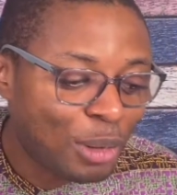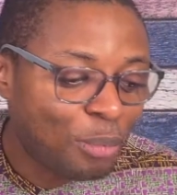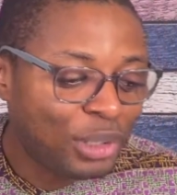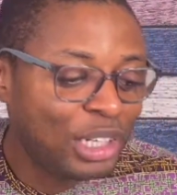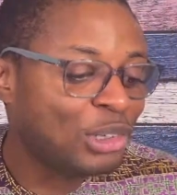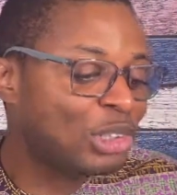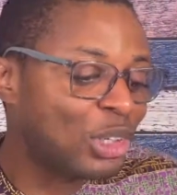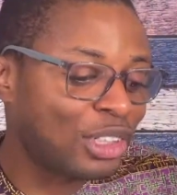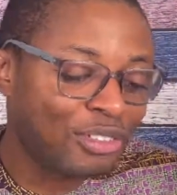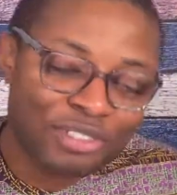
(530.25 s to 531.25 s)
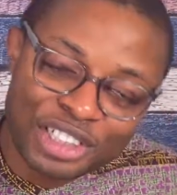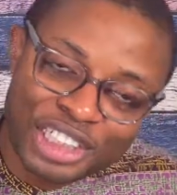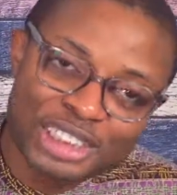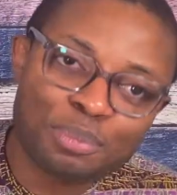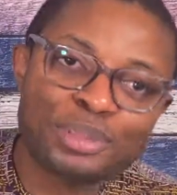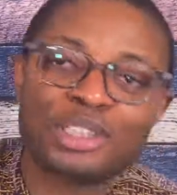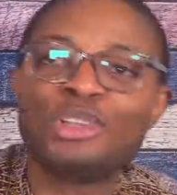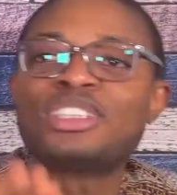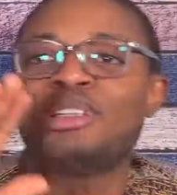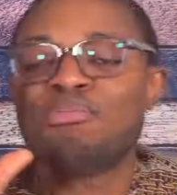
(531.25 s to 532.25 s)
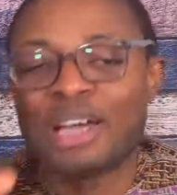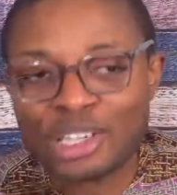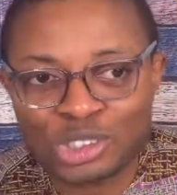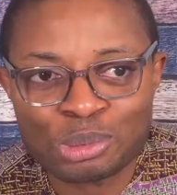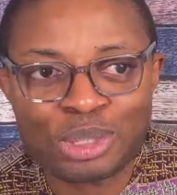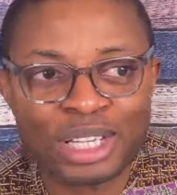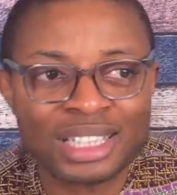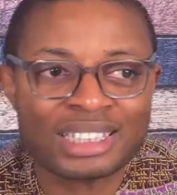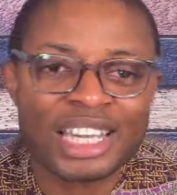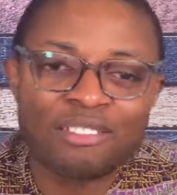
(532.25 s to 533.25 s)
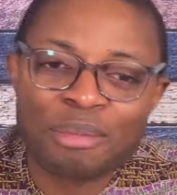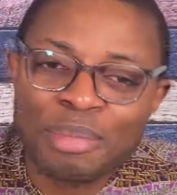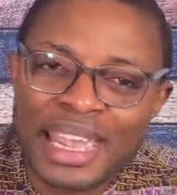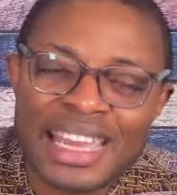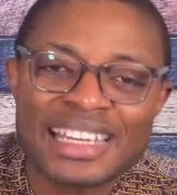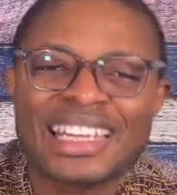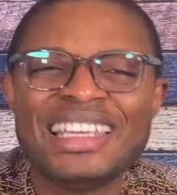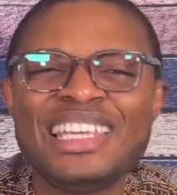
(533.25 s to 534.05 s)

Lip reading: put a note on the fridge, put a note in the bathroom, on the side of the bed.